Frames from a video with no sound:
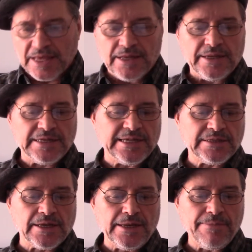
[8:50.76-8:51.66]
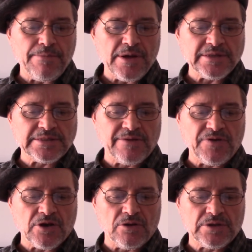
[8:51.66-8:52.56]
this is an immense
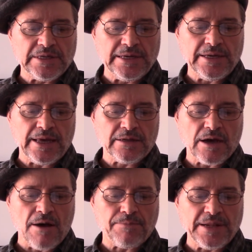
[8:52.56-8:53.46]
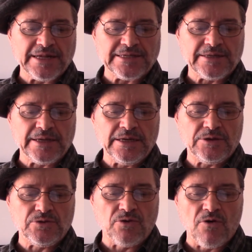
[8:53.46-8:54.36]
difficulty and complexity
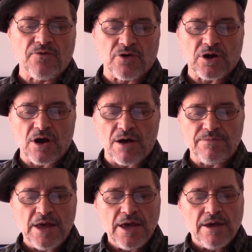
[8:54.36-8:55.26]
to overcome